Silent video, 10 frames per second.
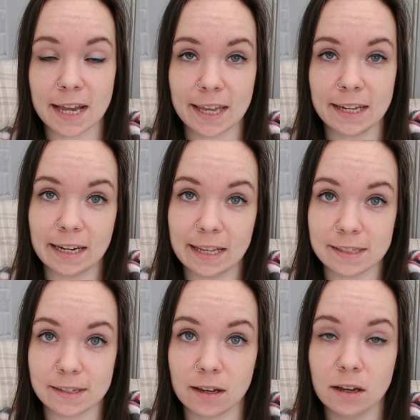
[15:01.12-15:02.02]
decade
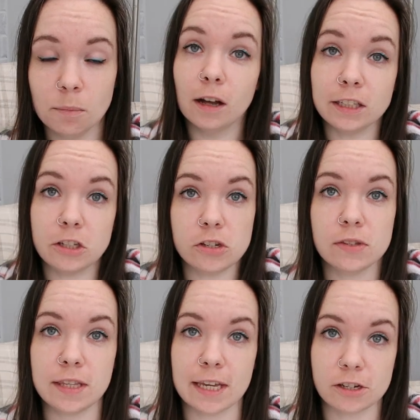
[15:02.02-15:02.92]
later, partly due
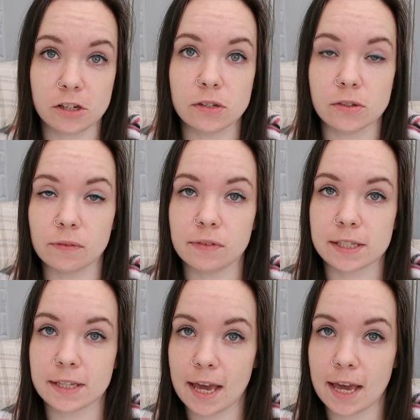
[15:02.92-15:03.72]
to the issues of this